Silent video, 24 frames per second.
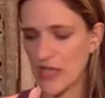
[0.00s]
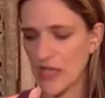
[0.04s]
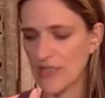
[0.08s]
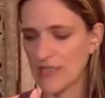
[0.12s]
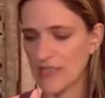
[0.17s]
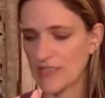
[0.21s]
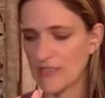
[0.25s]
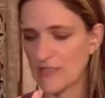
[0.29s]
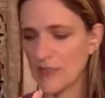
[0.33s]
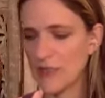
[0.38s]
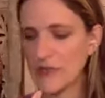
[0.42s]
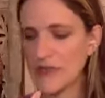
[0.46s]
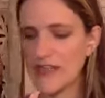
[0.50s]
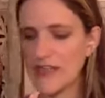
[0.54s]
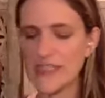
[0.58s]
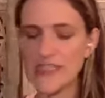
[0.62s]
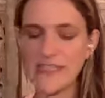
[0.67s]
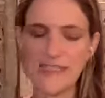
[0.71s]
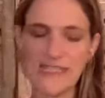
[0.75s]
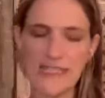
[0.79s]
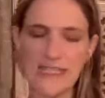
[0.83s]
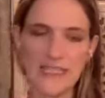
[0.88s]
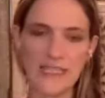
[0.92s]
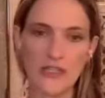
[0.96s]
a spirit
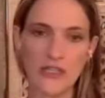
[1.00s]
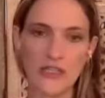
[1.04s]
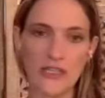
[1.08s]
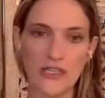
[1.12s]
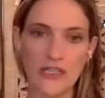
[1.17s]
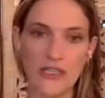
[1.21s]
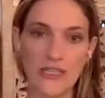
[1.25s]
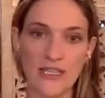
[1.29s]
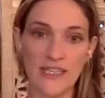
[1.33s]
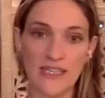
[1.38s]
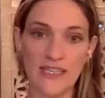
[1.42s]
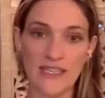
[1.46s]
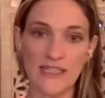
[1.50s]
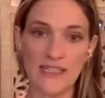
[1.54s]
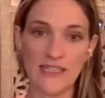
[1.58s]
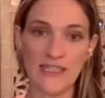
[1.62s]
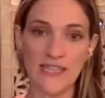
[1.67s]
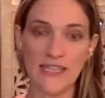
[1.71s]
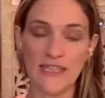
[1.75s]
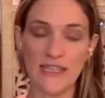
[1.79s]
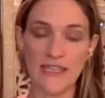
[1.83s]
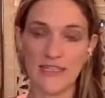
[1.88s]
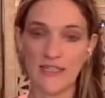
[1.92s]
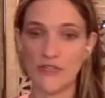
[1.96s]
entity could
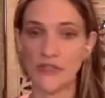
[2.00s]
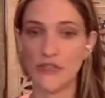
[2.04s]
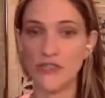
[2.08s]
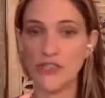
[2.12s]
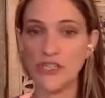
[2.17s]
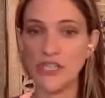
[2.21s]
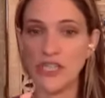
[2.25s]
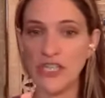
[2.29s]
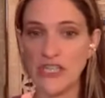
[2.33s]
extend its chi,